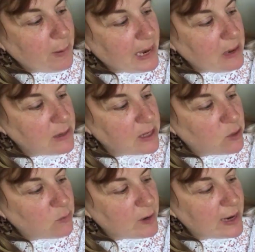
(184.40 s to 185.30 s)
pea was
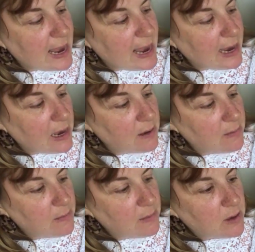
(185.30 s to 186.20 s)
grinning.
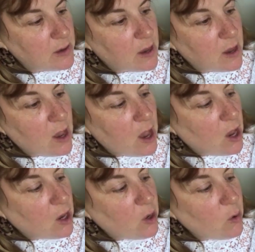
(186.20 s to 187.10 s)

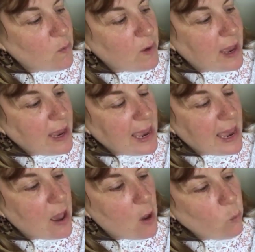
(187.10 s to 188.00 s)
Gloria
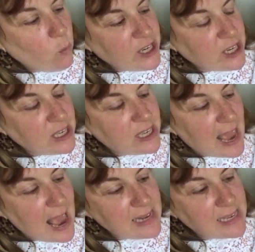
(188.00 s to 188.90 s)
here wishes
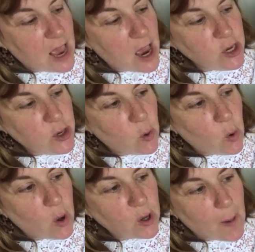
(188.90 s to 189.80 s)
to enter
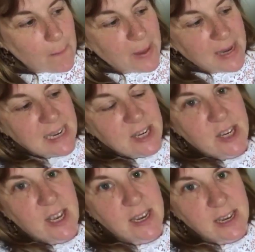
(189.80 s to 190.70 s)
your
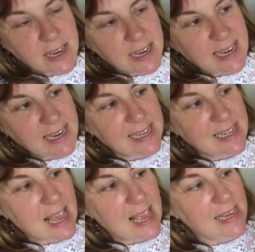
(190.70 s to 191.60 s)
competition, he
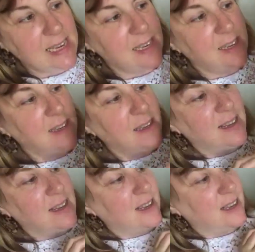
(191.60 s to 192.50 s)
said.
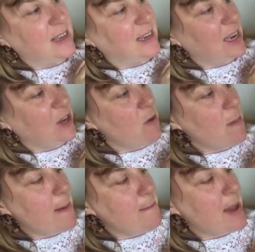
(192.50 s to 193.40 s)
Can you
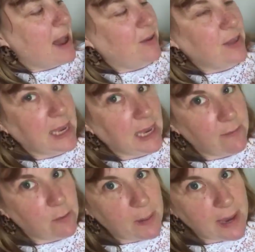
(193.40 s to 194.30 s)
remember how the
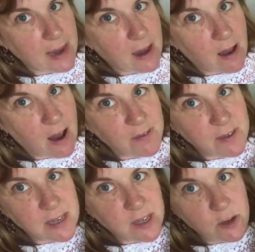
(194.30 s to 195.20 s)
evil pea
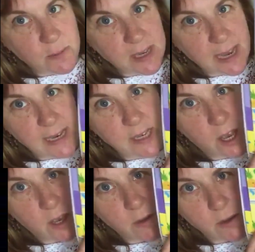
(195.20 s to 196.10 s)
laughs in
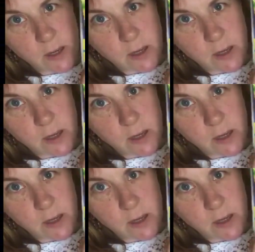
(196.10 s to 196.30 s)
Supertato?